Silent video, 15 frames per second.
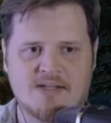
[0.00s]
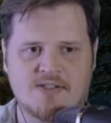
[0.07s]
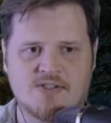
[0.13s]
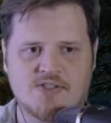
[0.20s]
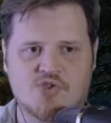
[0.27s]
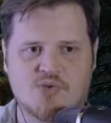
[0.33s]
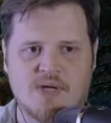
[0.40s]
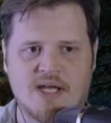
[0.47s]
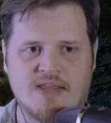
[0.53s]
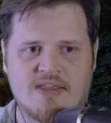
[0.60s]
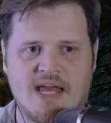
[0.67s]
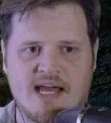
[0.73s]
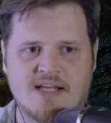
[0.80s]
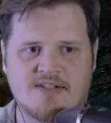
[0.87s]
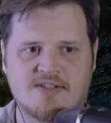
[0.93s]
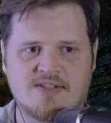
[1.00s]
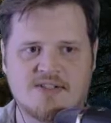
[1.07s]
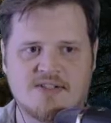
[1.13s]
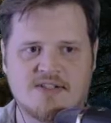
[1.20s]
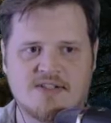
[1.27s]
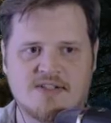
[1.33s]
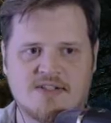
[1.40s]
Let's try that.
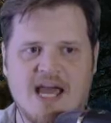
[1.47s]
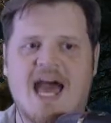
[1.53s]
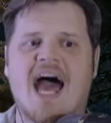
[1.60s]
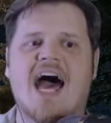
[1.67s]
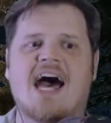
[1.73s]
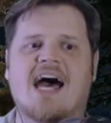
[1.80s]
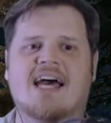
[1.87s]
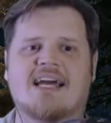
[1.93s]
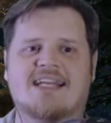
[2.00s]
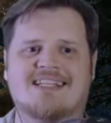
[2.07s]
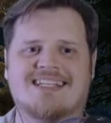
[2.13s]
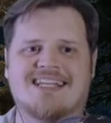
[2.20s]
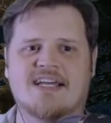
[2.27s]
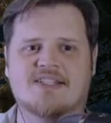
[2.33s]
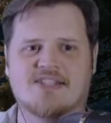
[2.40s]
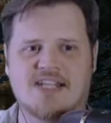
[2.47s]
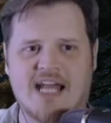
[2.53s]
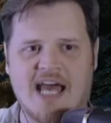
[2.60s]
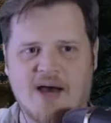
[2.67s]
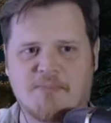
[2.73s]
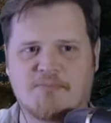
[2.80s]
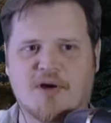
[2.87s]
Haha, it kicks it out.